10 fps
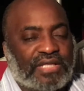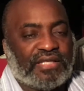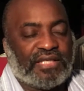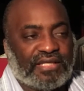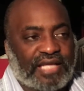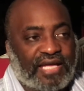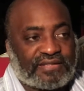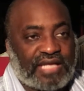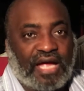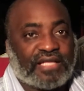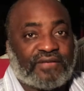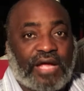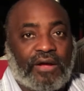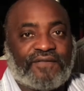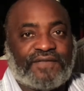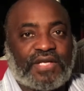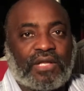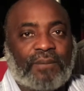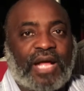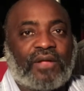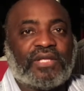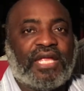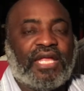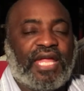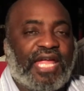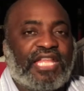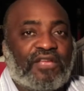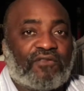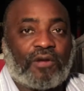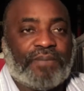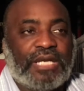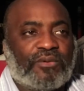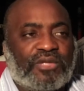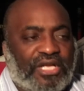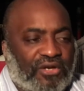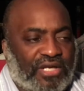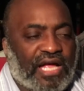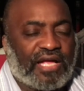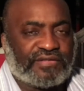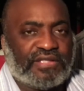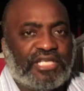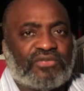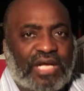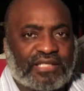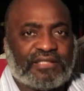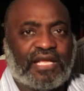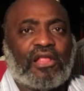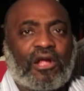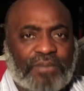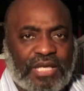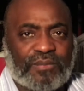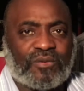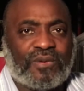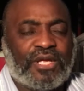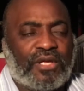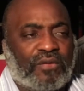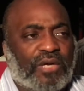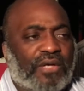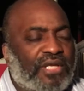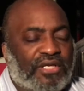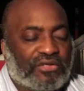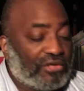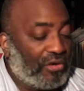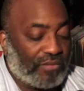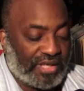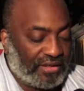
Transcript: And that's kind of how I feel about any of our people that are constantly trying to tell our people, well, you know what,